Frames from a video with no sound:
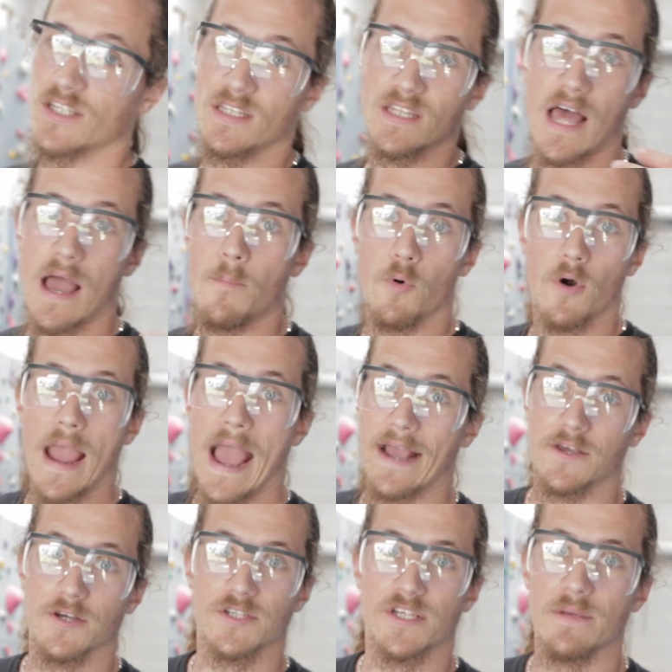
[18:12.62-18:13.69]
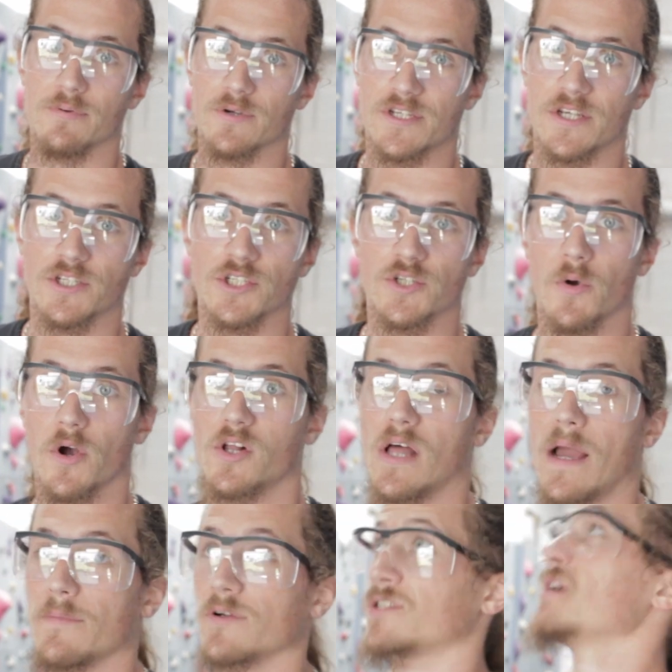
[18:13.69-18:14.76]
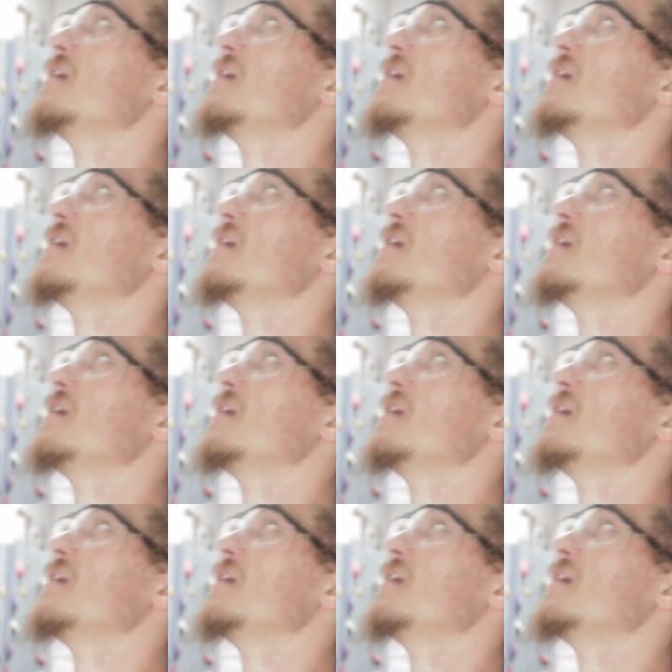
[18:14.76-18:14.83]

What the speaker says: a lot more accuracy and precision to our climber's